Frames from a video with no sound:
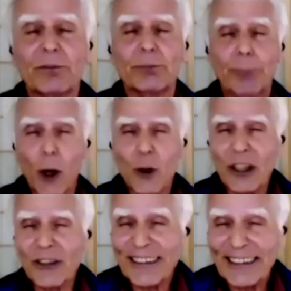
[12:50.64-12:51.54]
polar
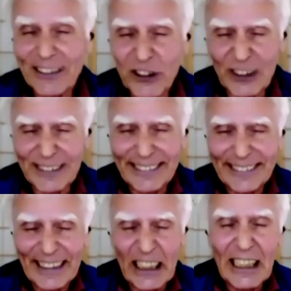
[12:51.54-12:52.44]
regions
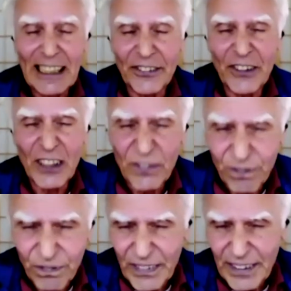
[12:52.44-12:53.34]
and mm,
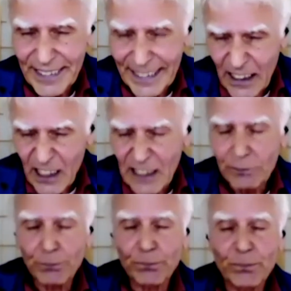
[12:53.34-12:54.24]
the mm,
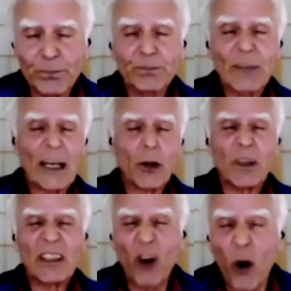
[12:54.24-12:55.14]

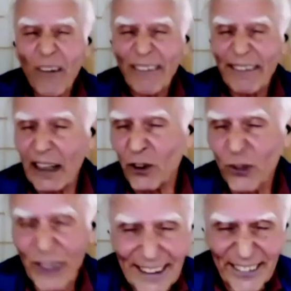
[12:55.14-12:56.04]
equatorial
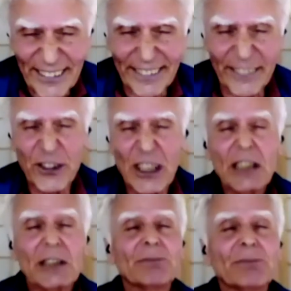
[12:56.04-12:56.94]
regions
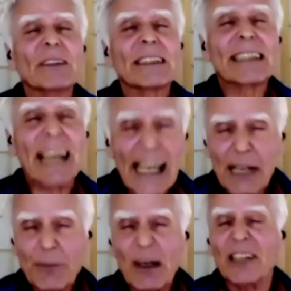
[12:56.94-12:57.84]
mm, came
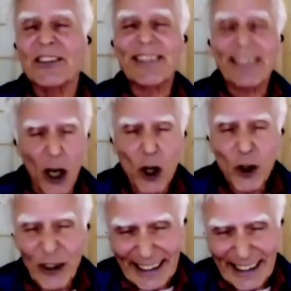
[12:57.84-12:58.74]

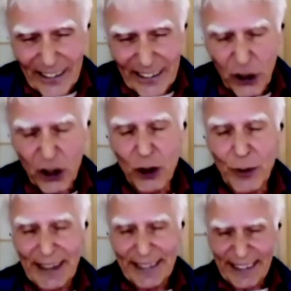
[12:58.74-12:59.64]
slowly into
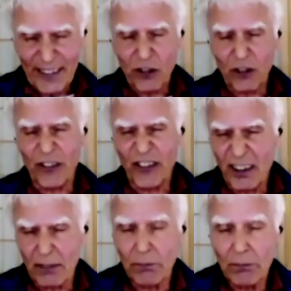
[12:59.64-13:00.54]
existence.
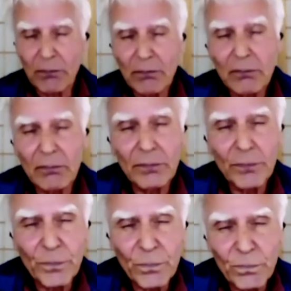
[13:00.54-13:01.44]

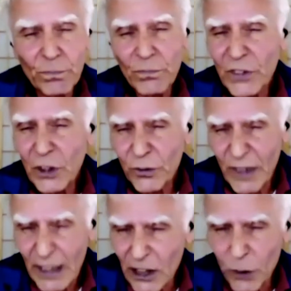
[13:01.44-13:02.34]
Do you
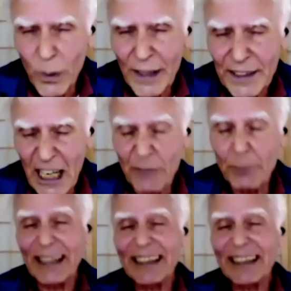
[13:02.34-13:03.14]
follow what I mean?